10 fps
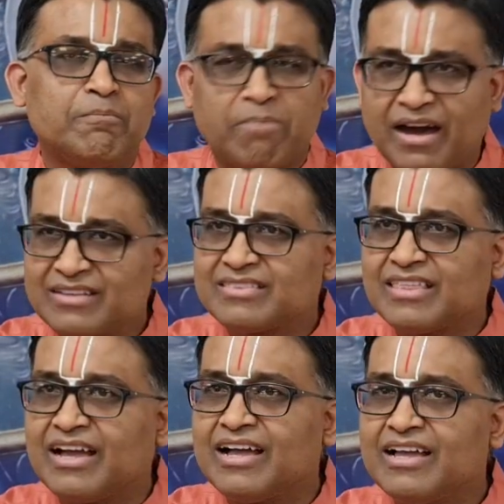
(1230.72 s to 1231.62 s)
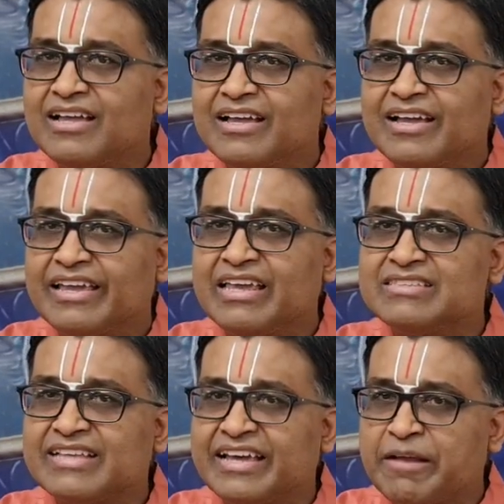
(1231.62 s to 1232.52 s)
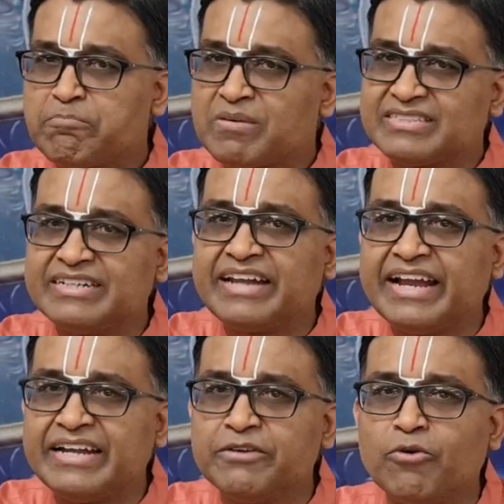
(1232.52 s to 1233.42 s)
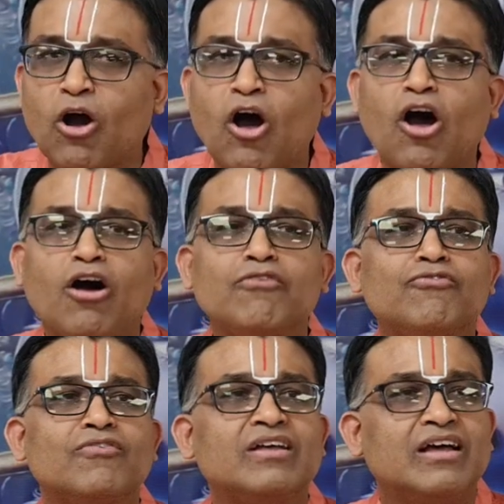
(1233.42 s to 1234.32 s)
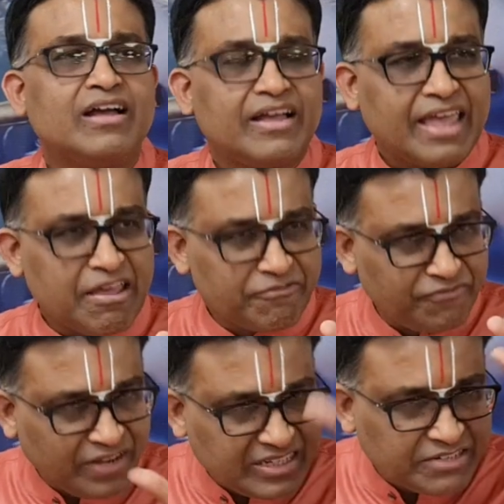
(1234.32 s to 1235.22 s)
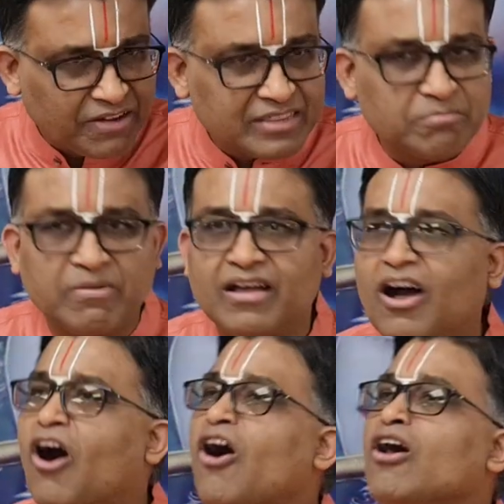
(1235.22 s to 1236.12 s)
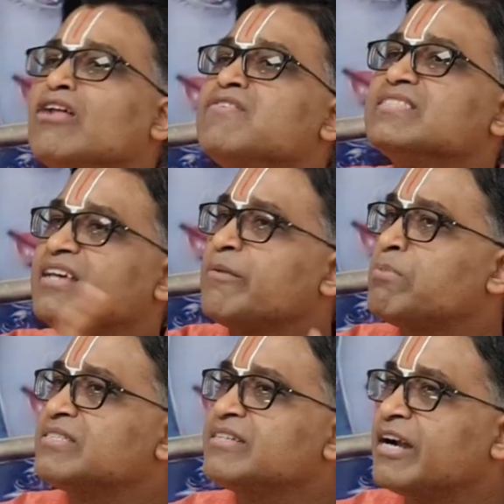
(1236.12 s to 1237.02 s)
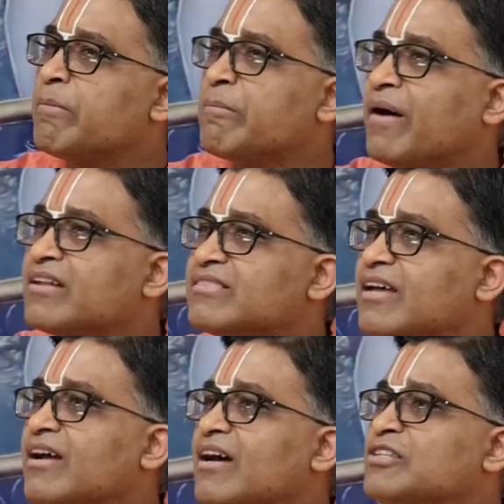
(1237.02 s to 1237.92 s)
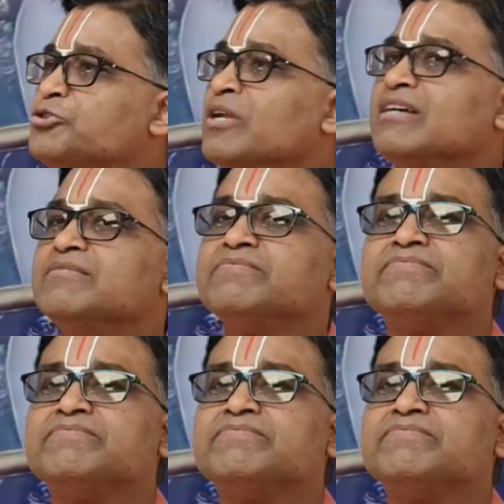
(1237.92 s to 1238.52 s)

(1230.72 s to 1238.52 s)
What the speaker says: Partha is a representative of every Jivatma. All of us are represented by Partha, Arjuna.